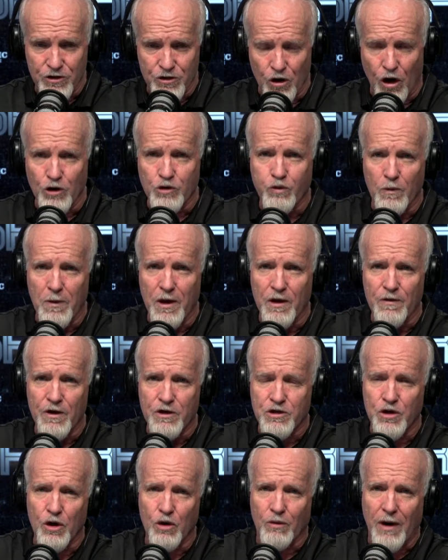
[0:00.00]
Those would be the
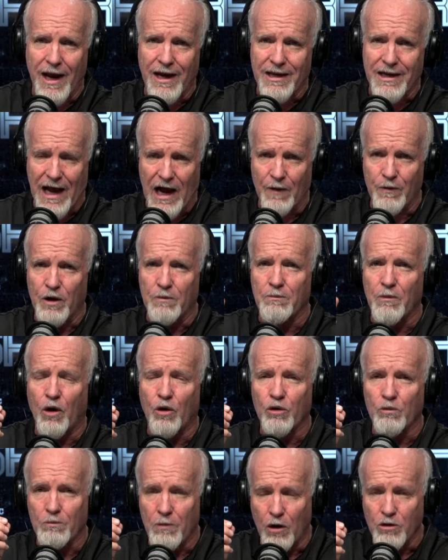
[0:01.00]
two right now that
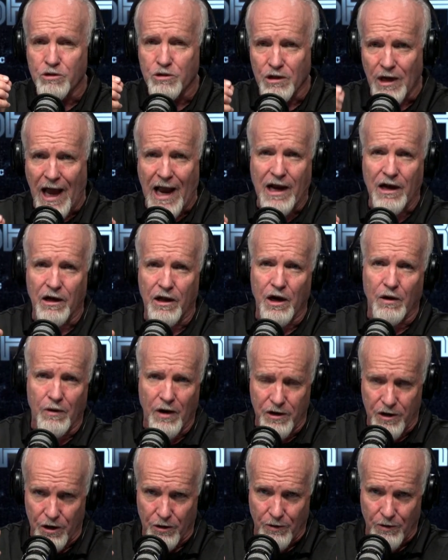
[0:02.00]
most likely are
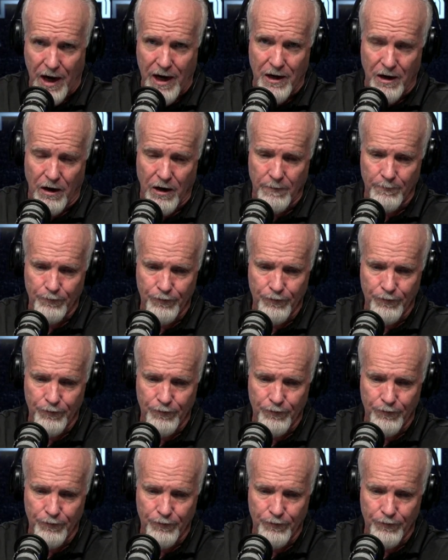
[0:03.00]
on your radar.